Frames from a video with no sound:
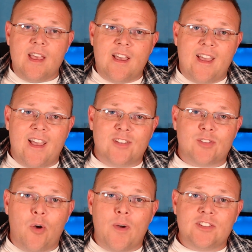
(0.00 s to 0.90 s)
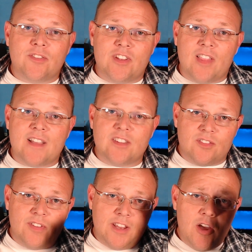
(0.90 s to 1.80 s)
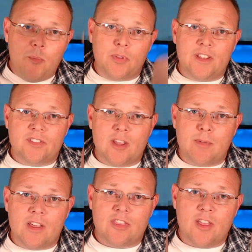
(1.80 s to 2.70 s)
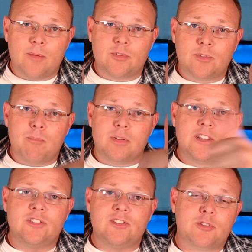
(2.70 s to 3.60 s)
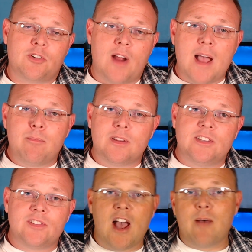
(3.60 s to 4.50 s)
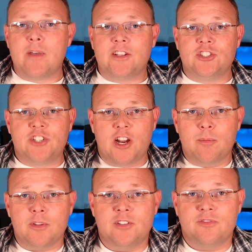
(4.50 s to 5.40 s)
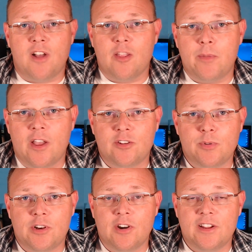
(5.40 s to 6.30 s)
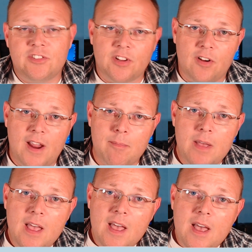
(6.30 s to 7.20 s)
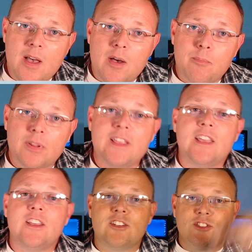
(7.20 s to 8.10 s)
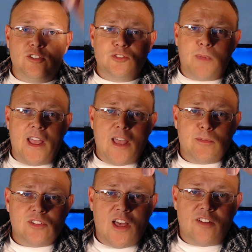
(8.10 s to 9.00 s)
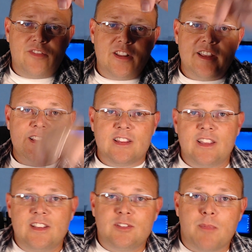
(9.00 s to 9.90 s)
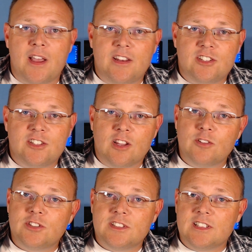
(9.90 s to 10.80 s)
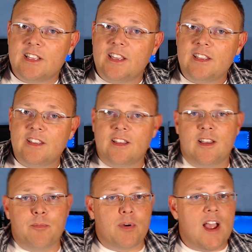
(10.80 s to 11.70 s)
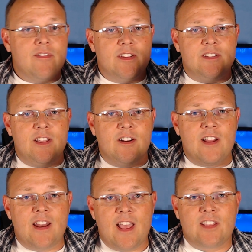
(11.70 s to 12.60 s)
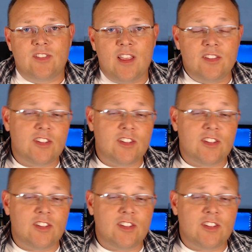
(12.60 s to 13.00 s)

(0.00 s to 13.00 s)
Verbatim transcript: As always, if you like this video, please give me a thumbs up. Please subscribe. Please comment and share. Please follow me on Twitter and Instagram. Please use my Amazon affiliate links, my DigitalOcean link, uh, private internet access.